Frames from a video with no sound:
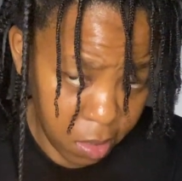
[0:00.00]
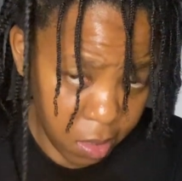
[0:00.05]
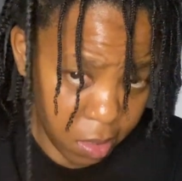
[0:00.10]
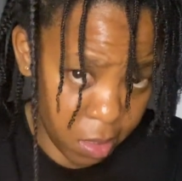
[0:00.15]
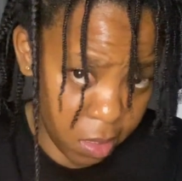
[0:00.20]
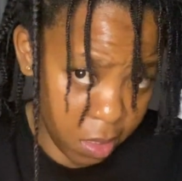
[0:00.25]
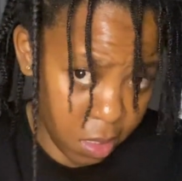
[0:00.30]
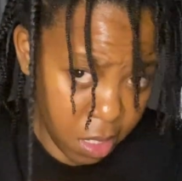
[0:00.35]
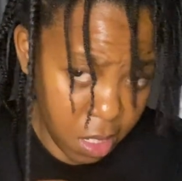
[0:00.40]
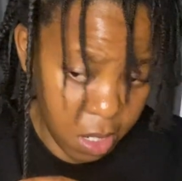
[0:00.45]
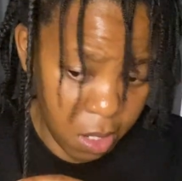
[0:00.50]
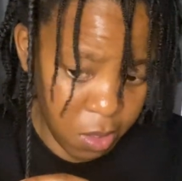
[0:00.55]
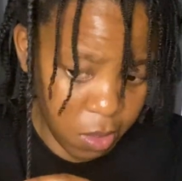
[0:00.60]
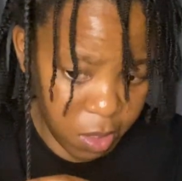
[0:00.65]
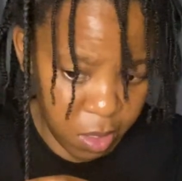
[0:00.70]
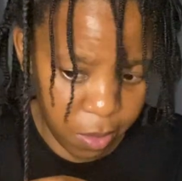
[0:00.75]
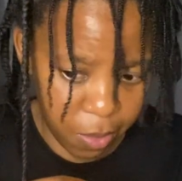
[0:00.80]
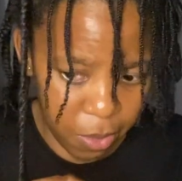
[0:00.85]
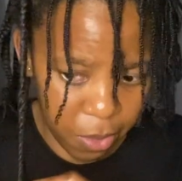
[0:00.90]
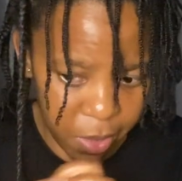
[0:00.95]
Now
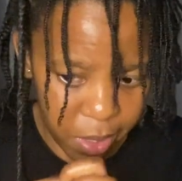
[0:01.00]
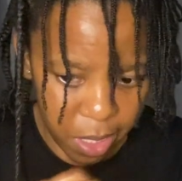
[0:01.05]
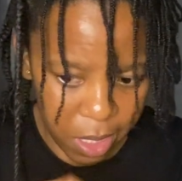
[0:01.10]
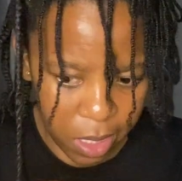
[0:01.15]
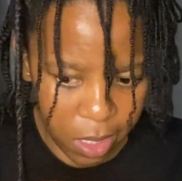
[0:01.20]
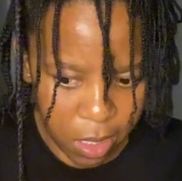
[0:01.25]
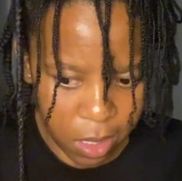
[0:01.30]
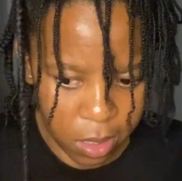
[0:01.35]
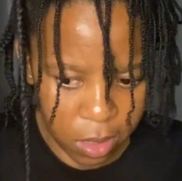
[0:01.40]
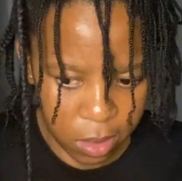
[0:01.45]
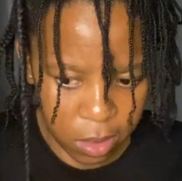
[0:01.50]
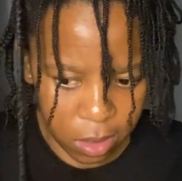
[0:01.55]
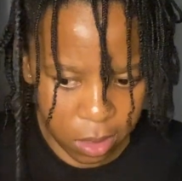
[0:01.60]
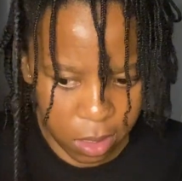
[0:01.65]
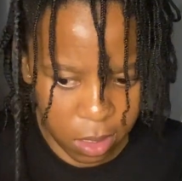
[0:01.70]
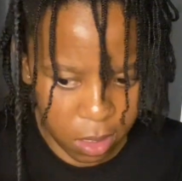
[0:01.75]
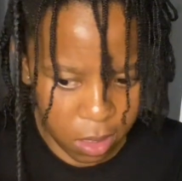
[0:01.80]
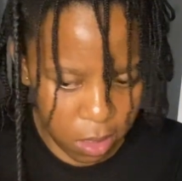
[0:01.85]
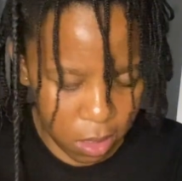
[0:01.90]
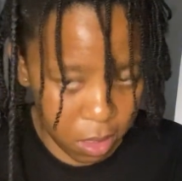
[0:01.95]
the braid is
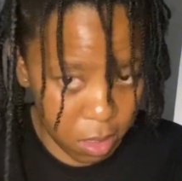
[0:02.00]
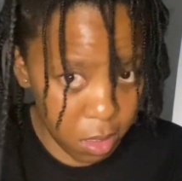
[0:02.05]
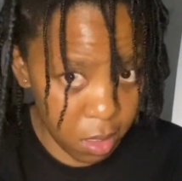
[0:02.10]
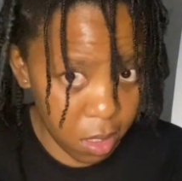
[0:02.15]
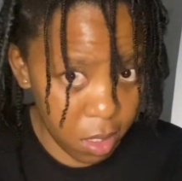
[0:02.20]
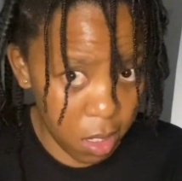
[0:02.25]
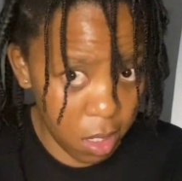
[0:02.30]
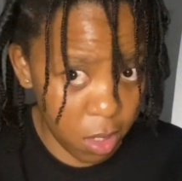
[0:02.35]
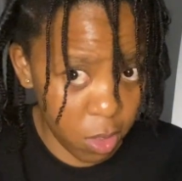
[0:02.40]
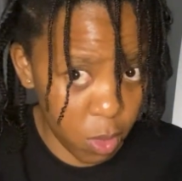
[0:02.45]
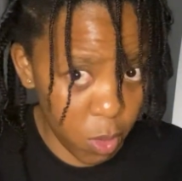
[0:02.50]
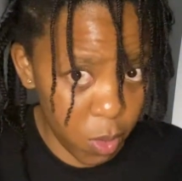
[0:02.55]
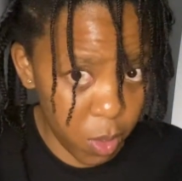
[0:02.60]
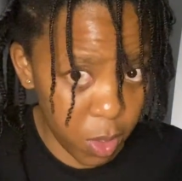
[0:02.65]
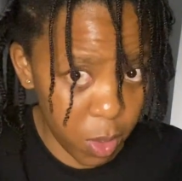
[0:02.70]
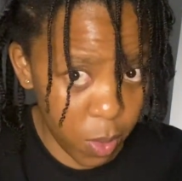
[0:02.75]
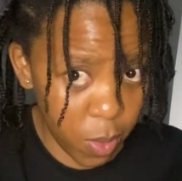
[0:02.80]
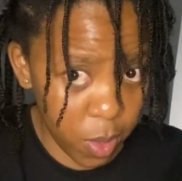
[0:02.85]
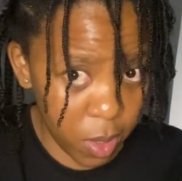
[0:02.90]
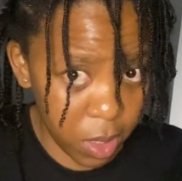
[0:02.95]
done, and I do a
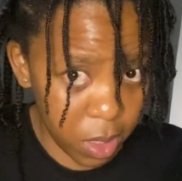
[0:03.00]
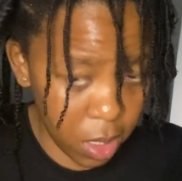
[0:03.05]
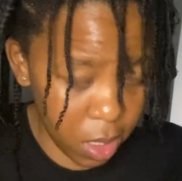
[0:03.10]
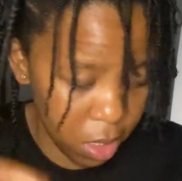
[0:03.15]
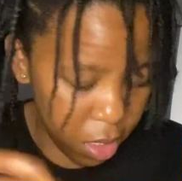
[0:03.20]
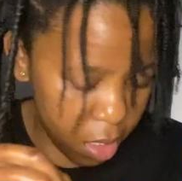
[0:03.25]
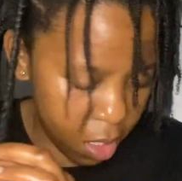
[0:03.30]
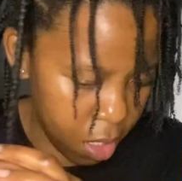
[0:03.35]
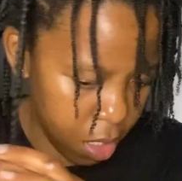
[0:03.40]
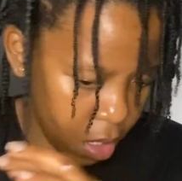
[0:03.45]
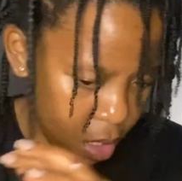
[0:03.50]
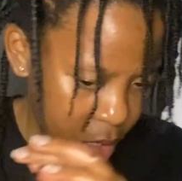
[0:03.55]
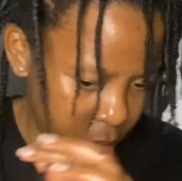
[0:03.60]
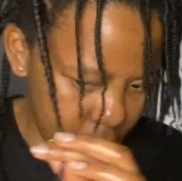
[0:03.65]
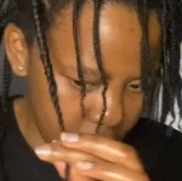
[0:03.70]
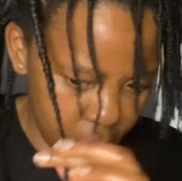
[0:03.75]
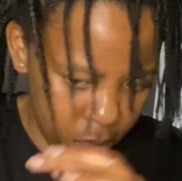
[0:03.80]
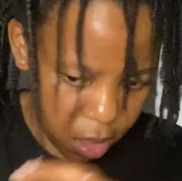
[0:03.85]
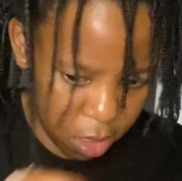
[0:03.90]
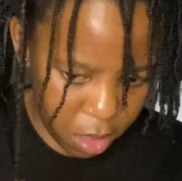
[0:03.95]
twist at the end,